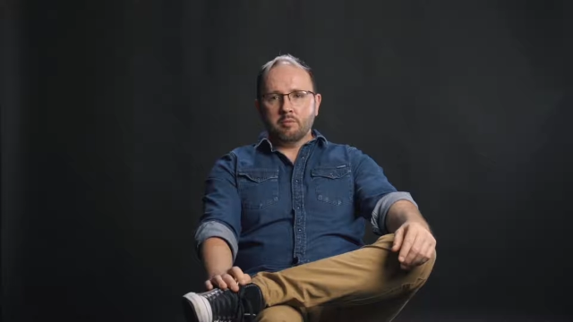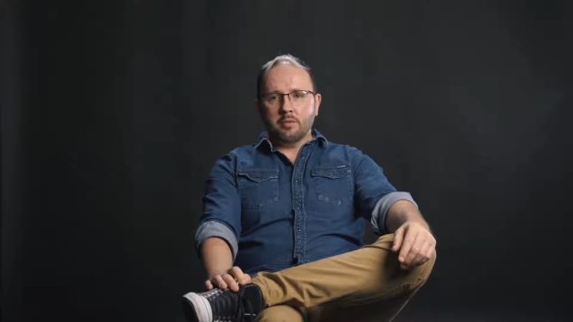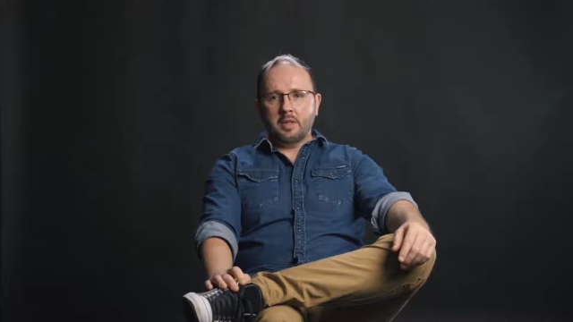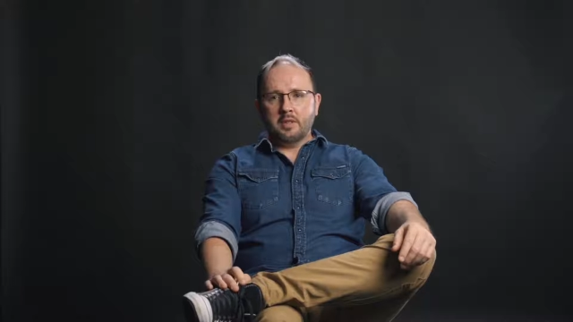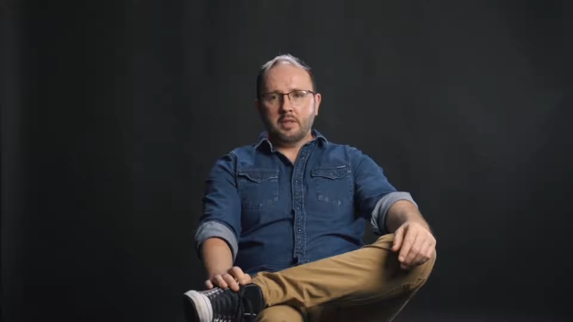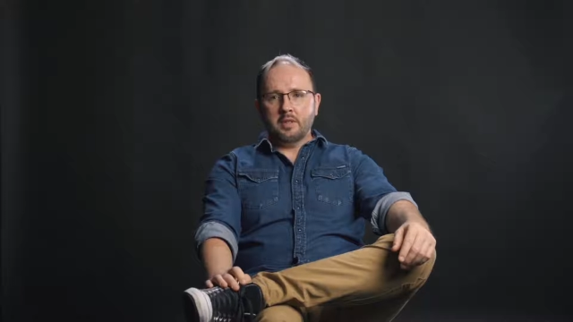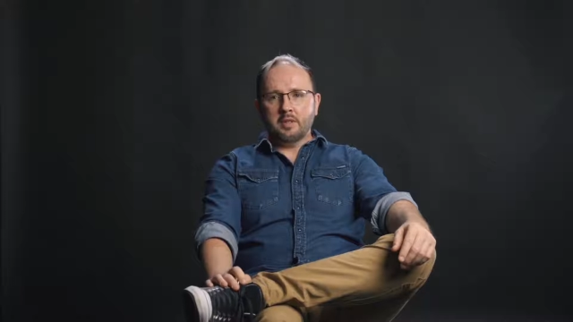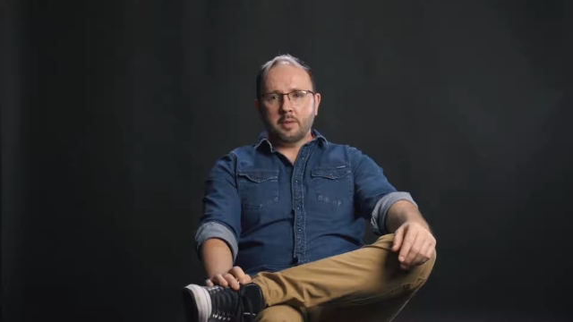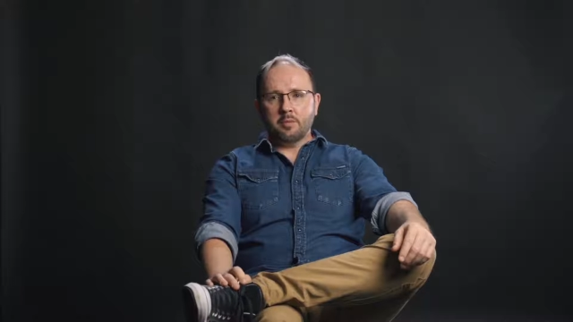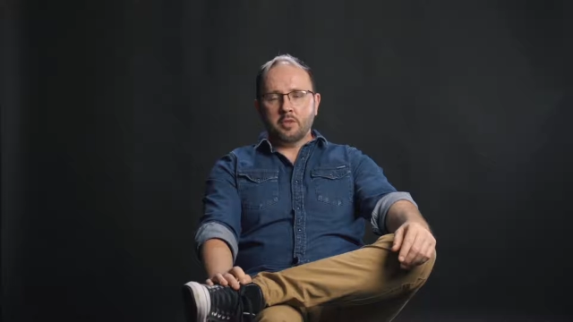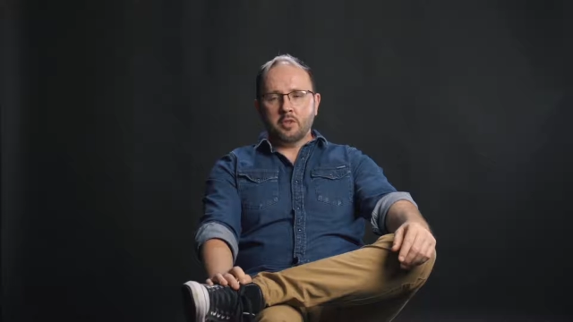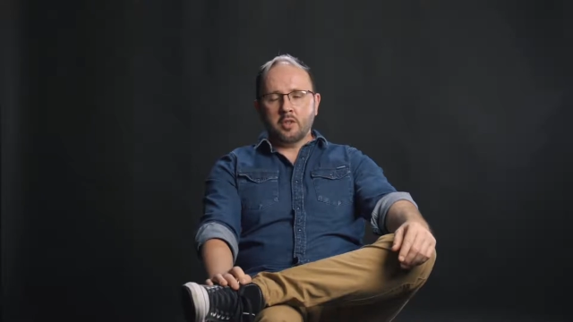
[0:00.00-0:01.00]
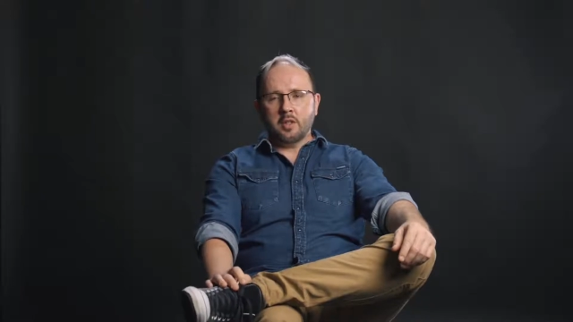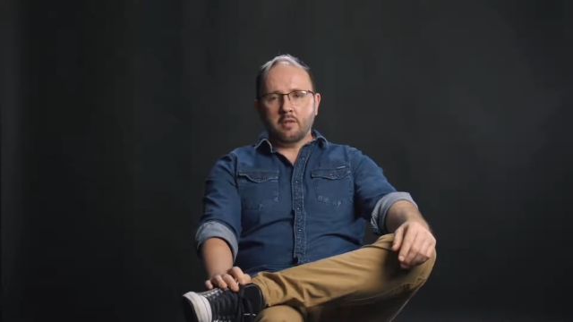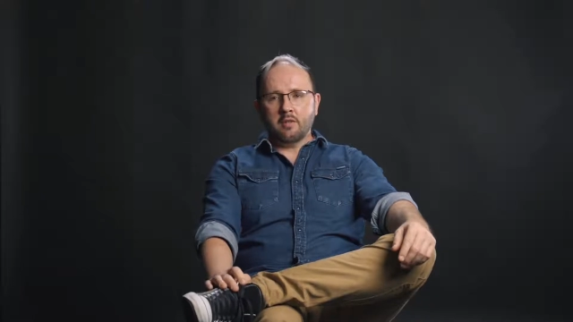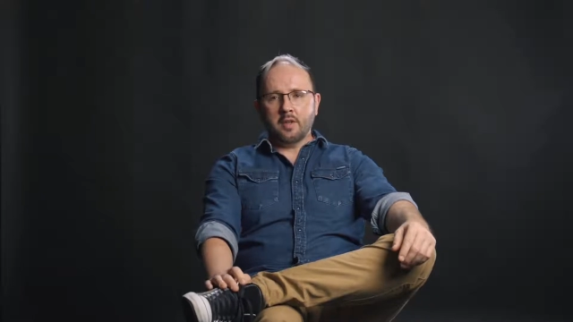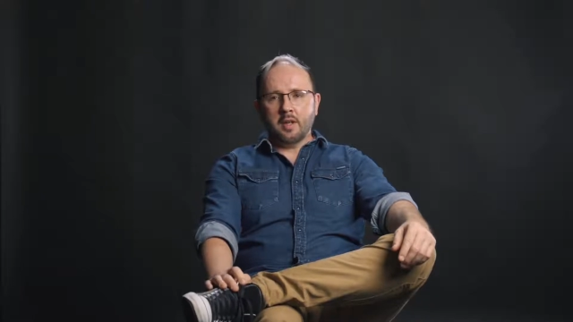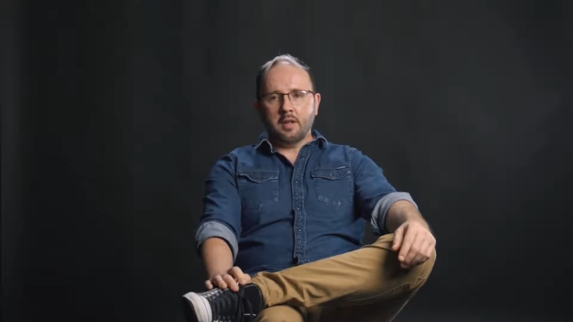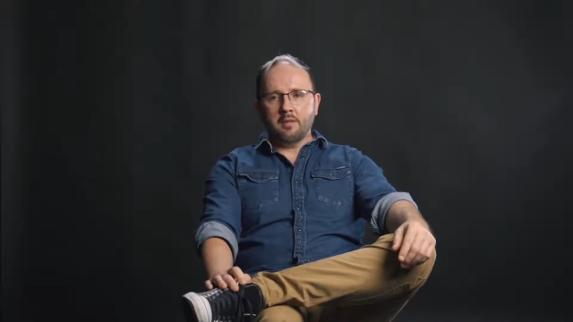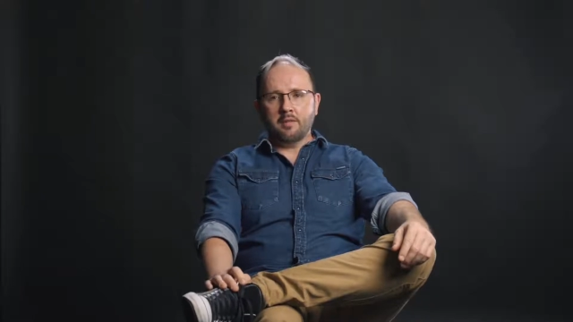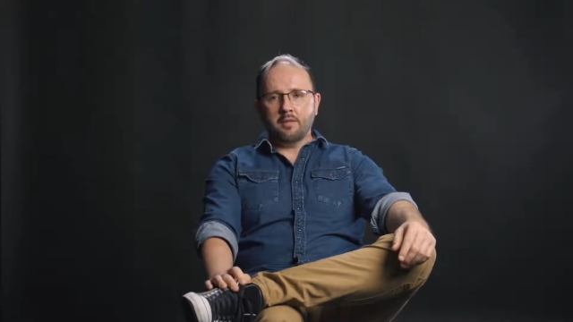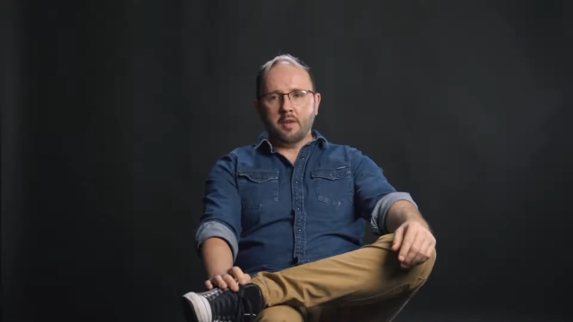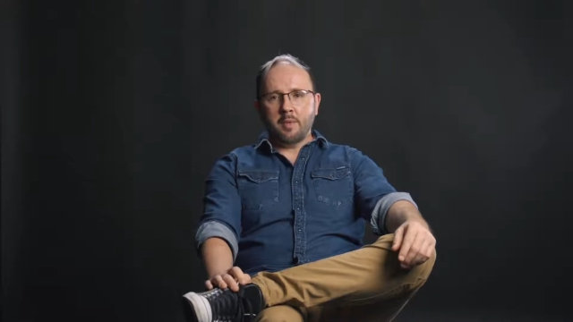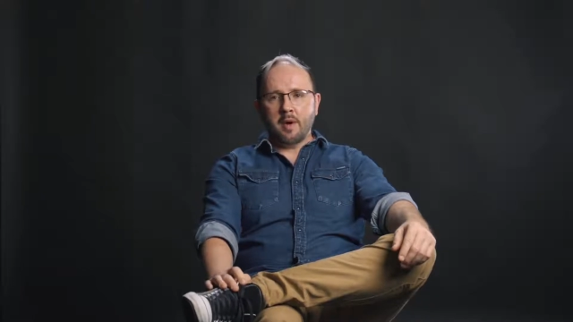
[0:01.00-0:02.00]
Police Interceptor on Channel 5
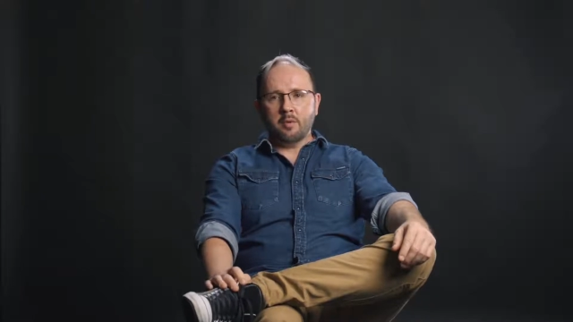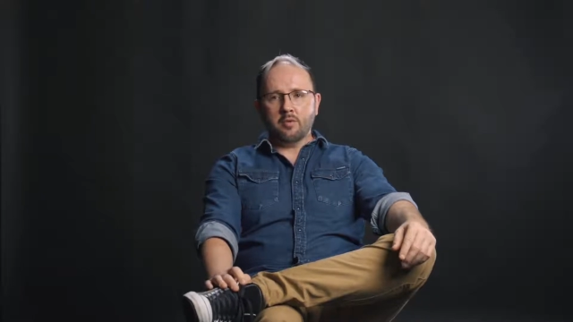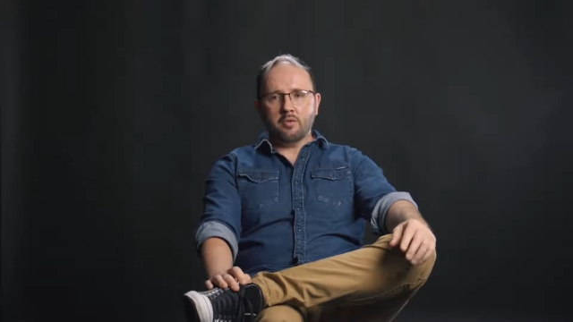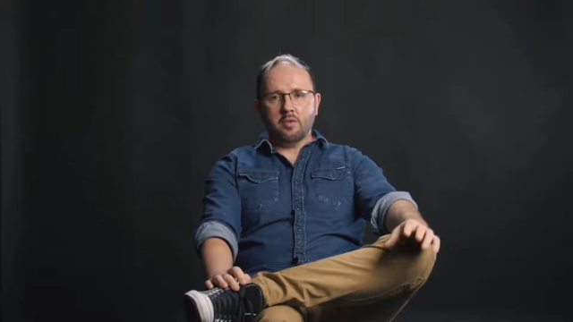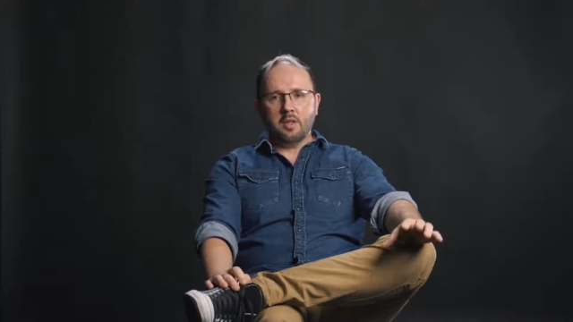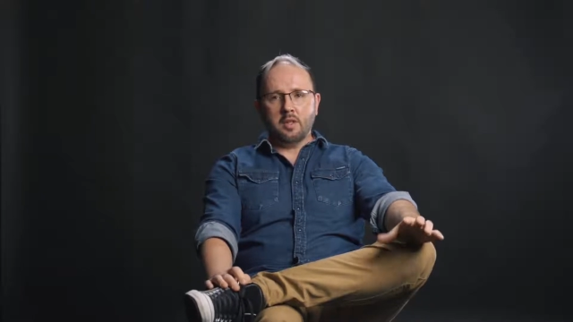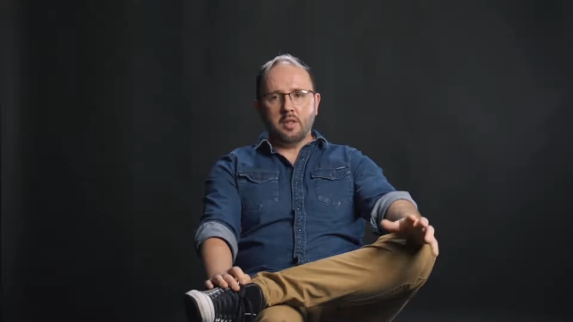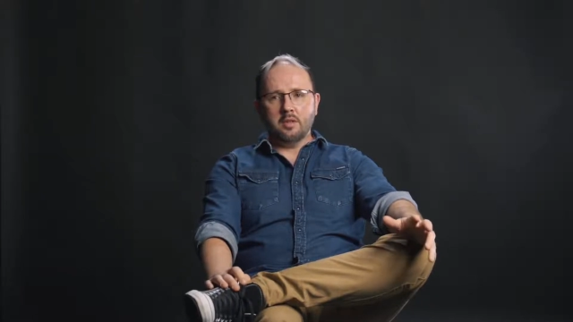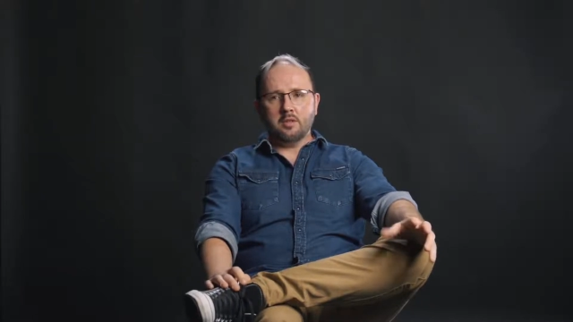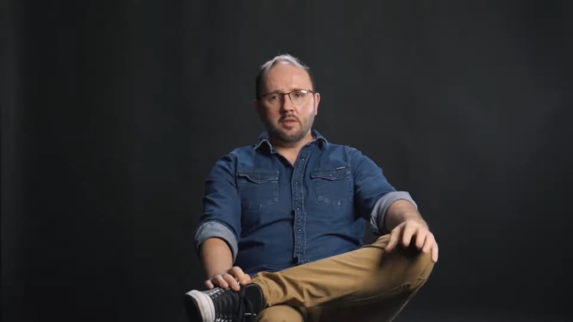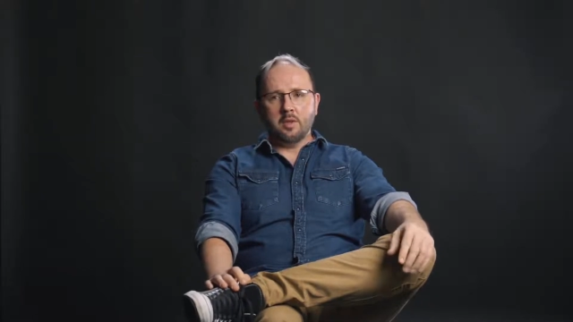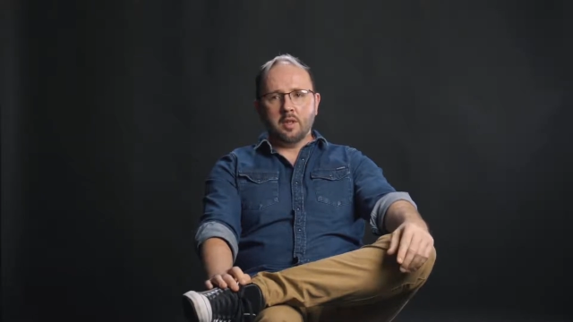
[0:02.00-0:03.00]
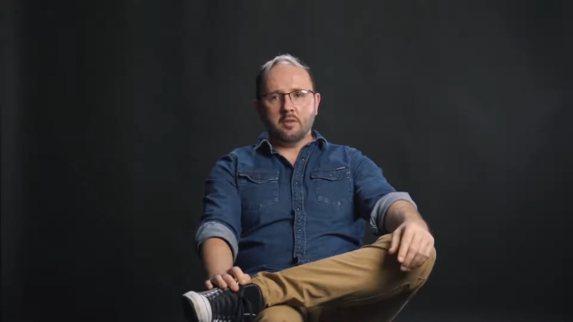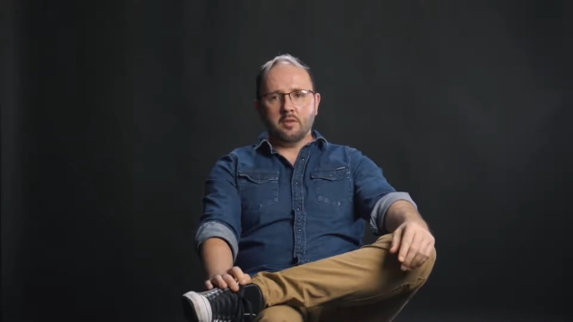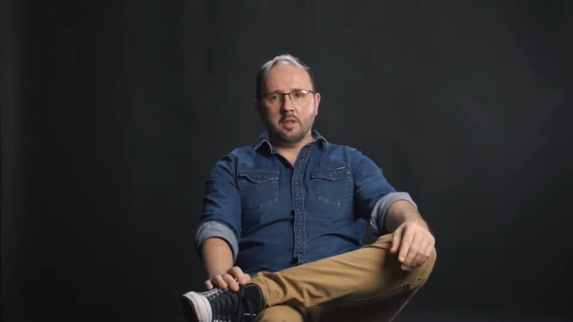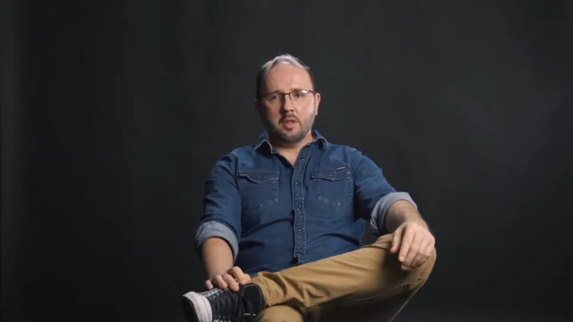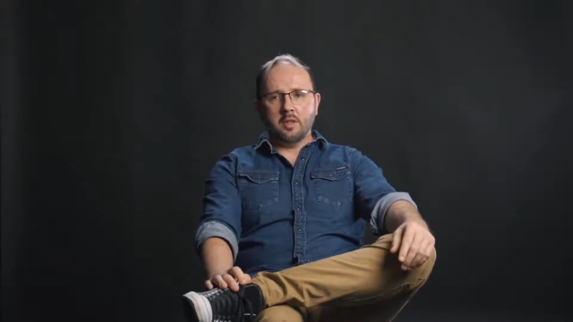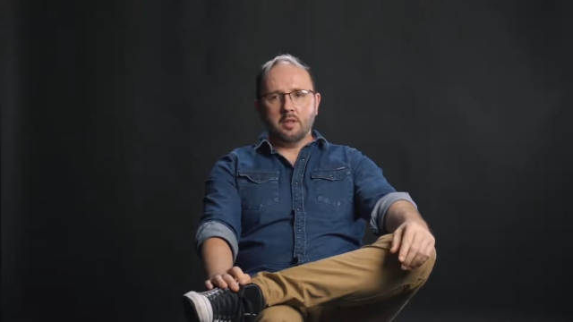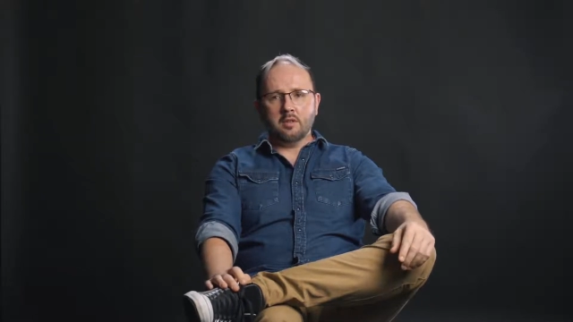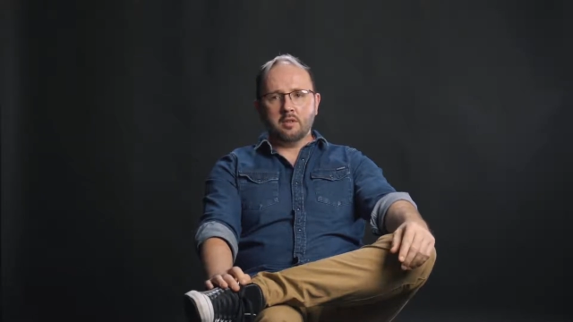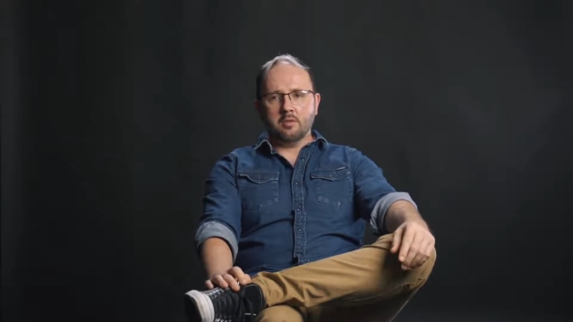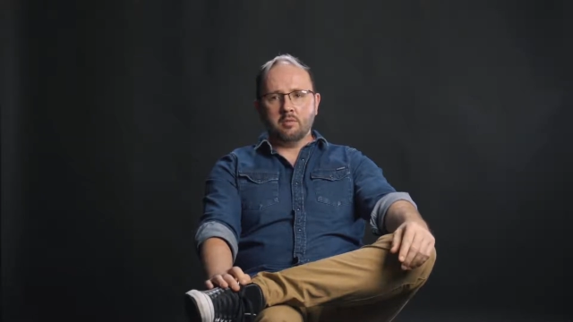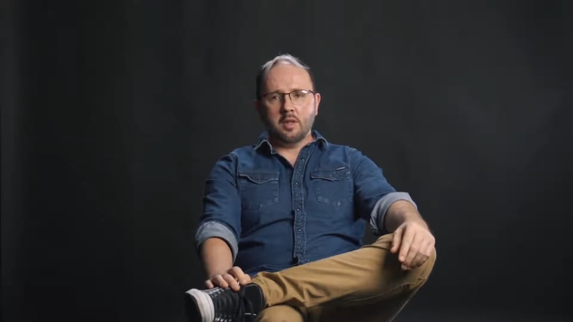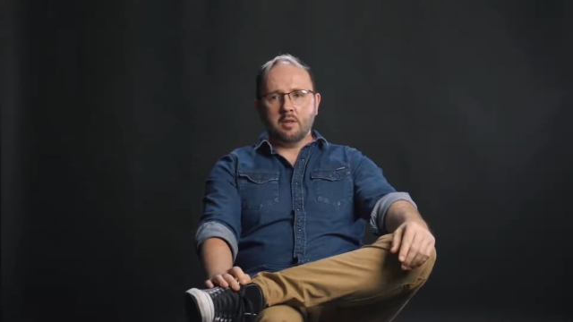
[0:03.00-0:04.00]
for about 3 years, 2.5, 3 years,
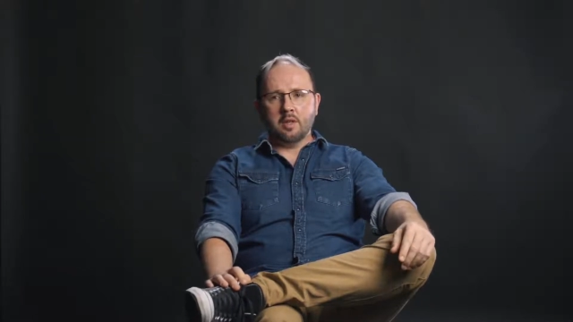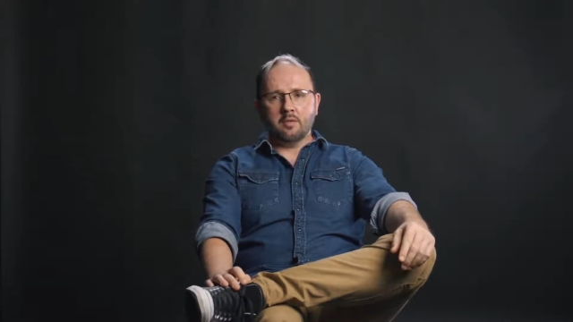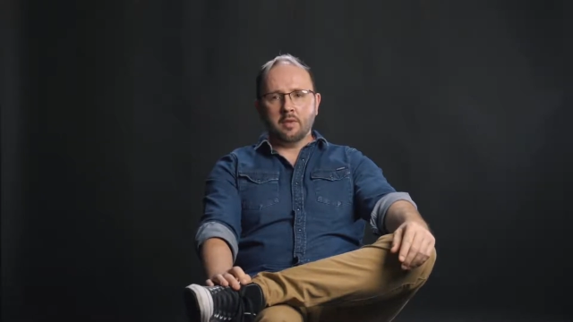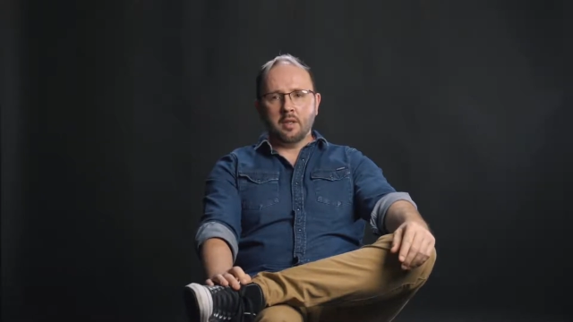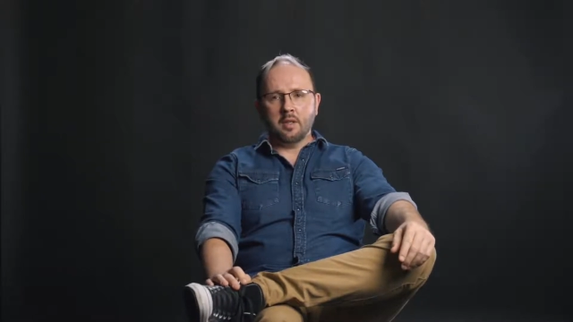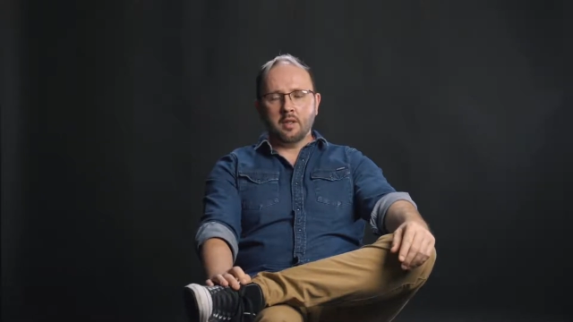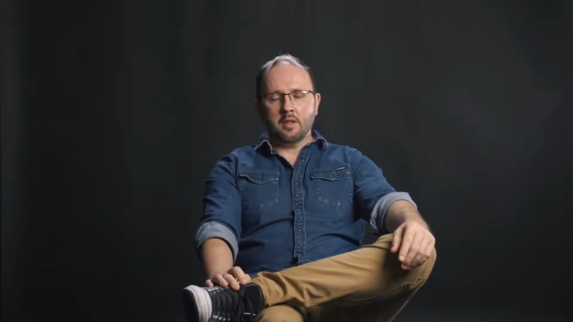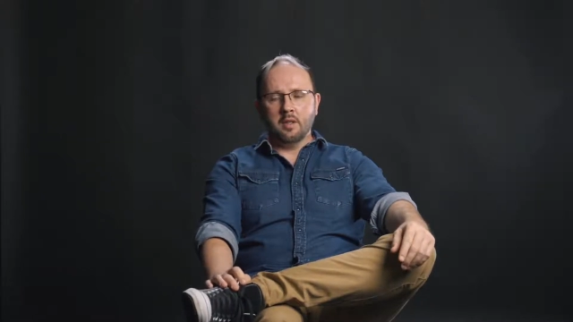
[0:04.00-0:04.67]
somewhere around there.